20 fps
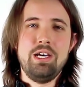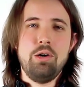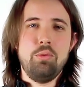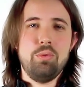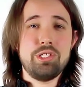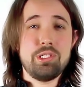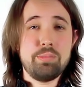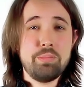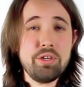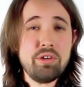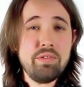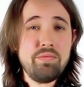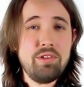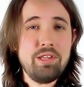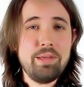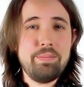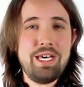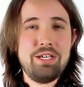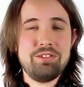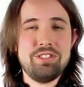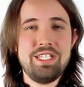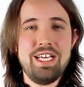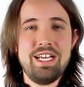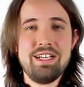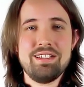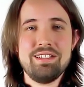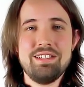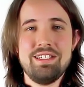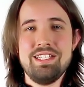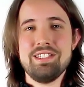What's beautiful about
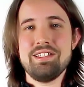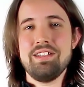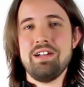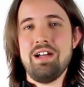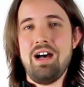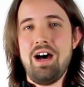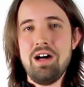tech is that